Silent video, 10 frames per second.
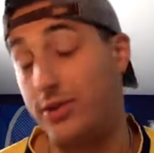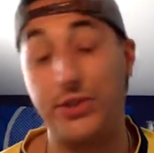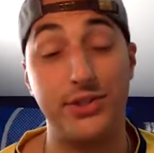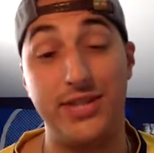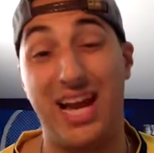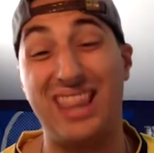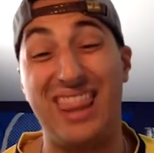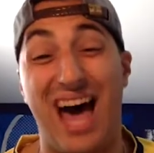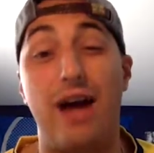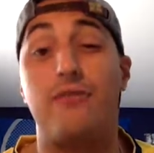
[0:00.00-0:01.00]
As you can see, a
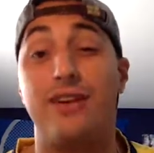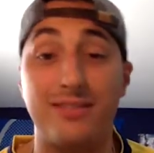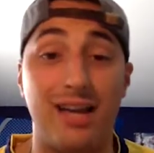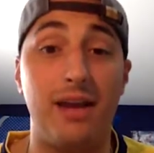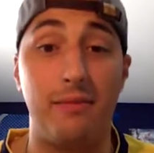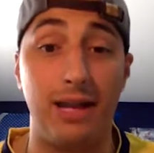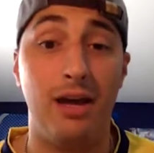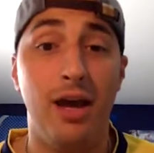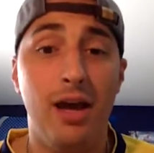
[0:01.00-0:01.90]
lot of excitement